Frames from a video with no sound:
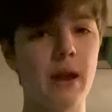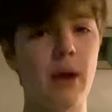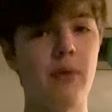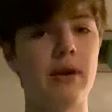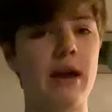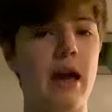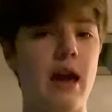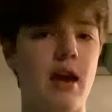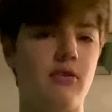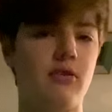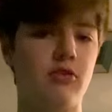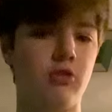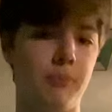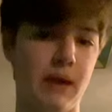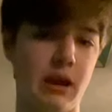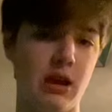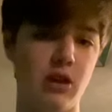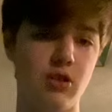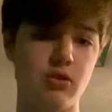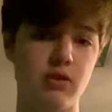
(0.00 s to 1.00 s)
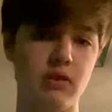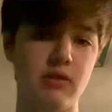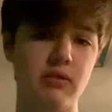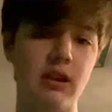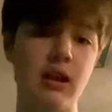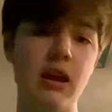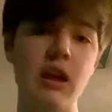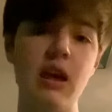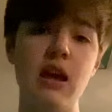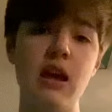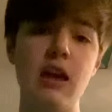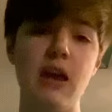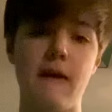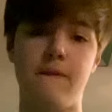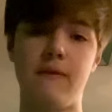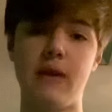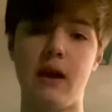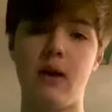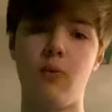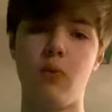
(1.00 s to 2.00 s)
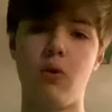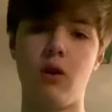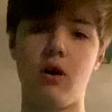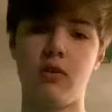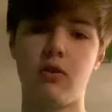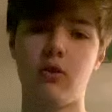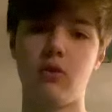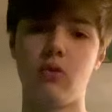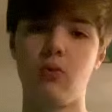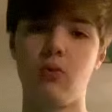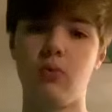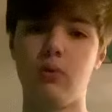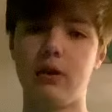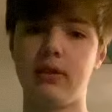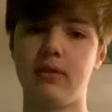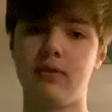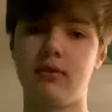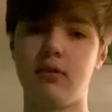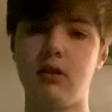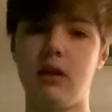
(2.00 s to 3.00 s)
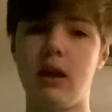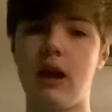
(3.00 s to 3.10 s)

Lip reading: I would ask the patient if that water was